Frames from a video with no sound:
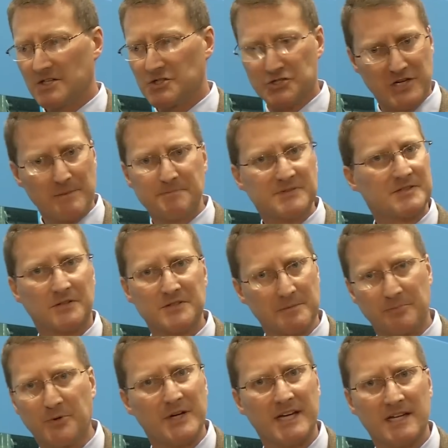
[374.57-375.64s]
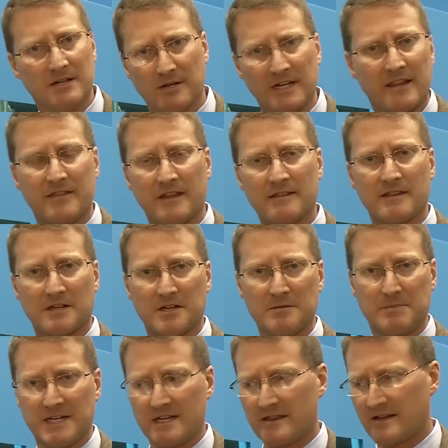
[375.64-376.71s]
chips or debris or anything that
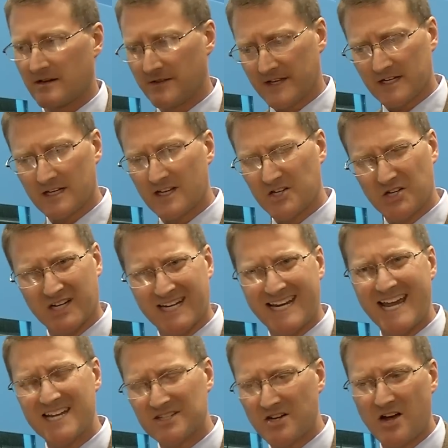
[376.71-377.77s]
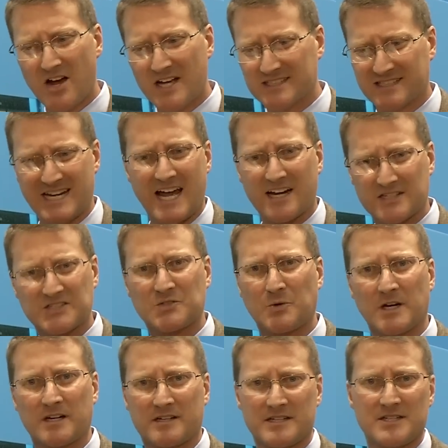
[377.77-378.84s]
could be in there that could again cause an out of
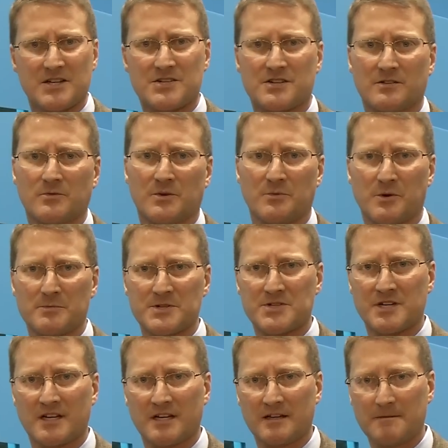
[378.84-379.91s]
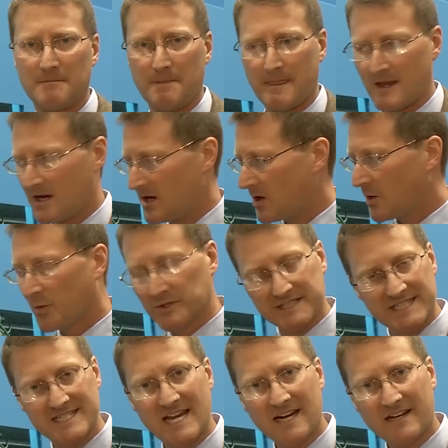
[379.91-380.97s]
square condition when we're machining. We'll
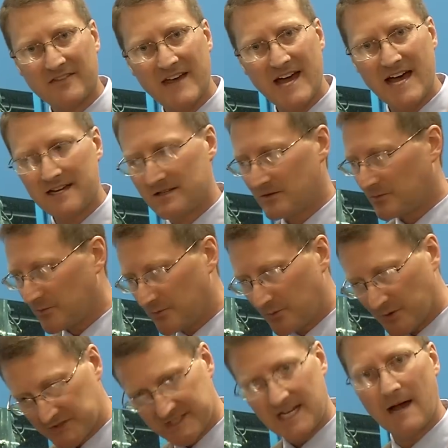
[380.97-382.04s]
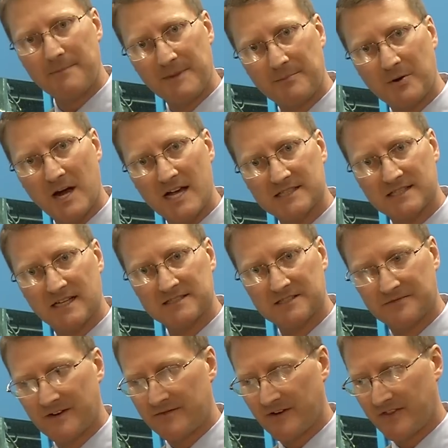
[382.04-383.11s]
detect that, we'll stop the process
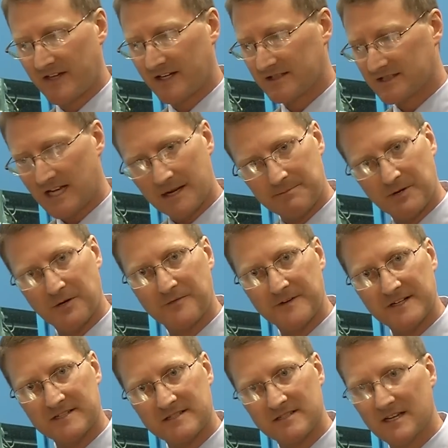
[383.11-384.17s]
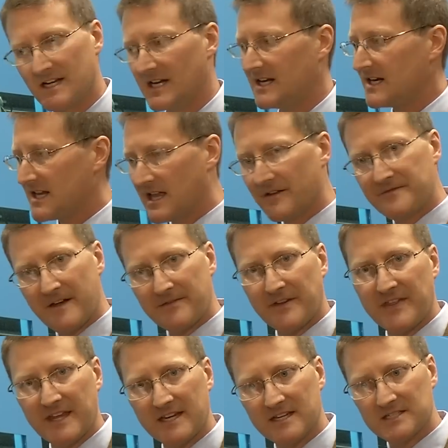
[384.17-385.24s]
if everything is not perfect. If
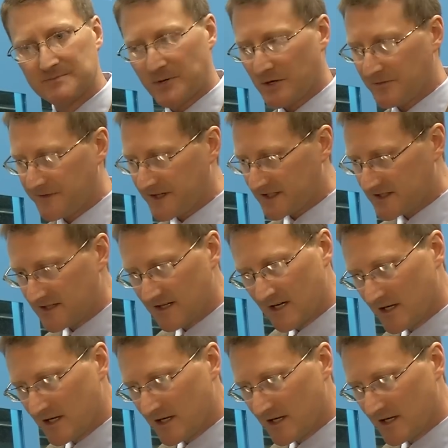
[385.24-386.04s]
everything is perfect,